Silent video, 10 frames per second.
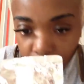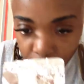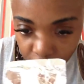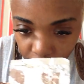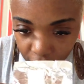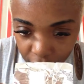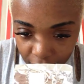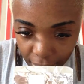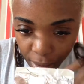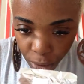
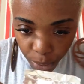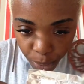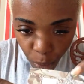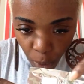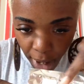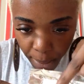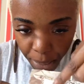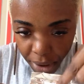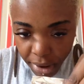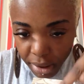that little white
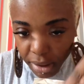part